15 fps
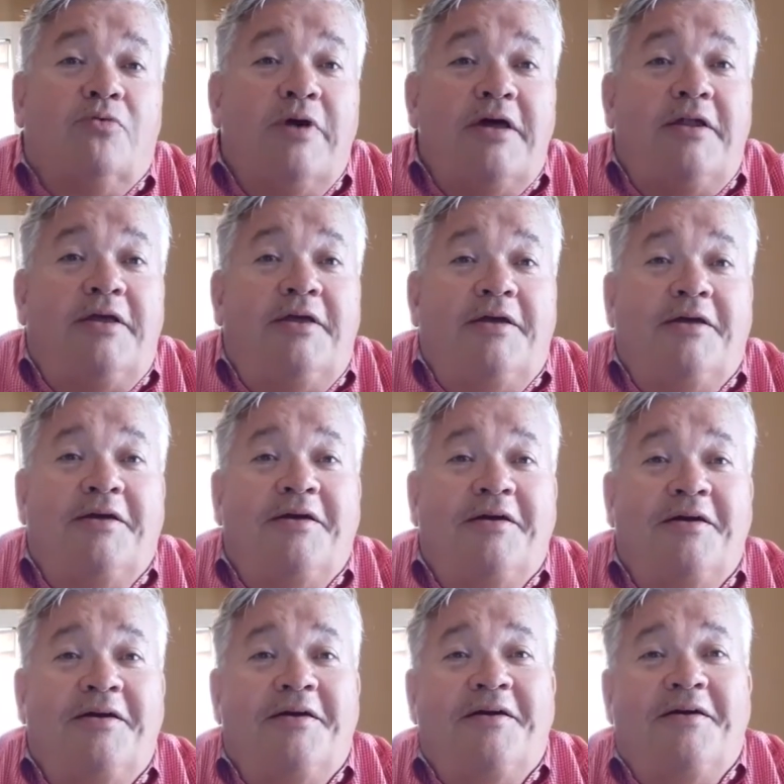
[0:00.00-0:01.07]
ready
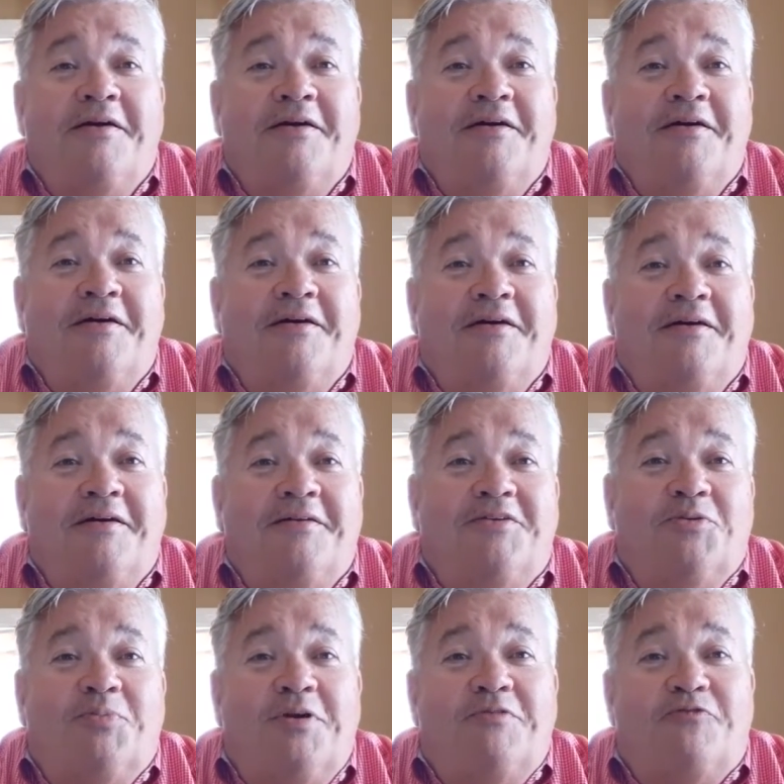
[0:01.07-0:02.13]

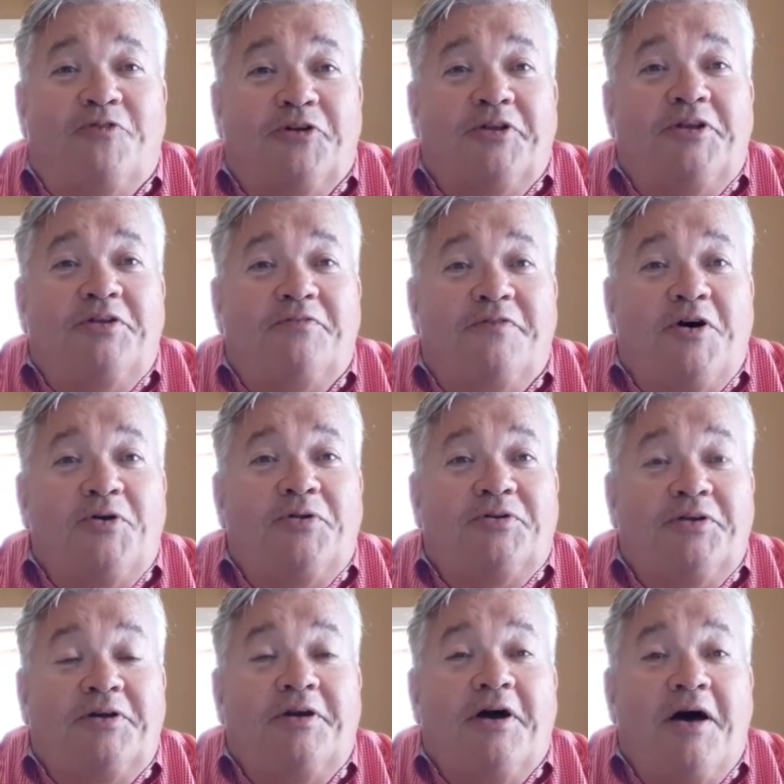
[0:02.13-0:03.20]
to be fully devoted
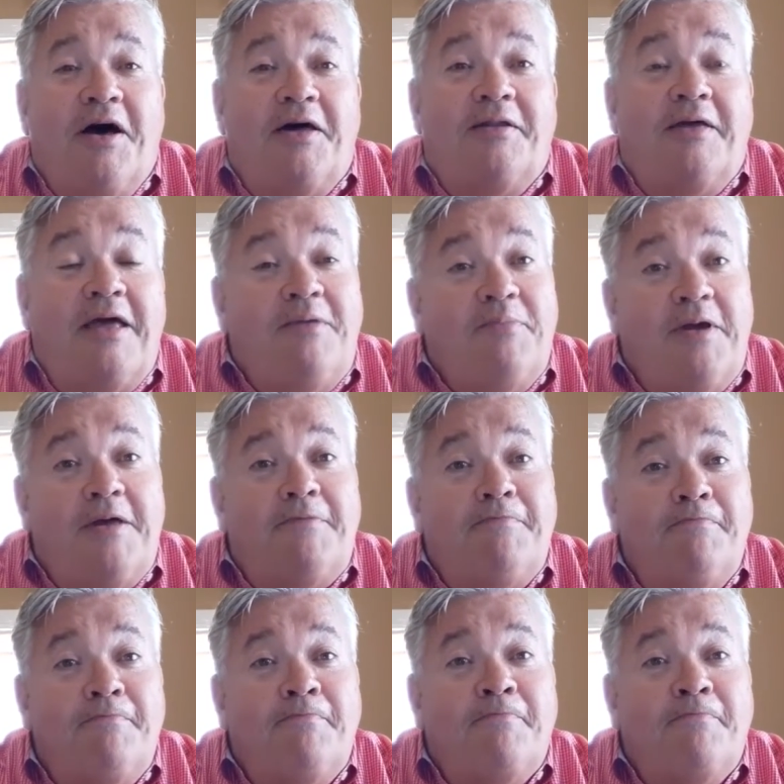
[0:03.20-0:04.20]
to God. Amen.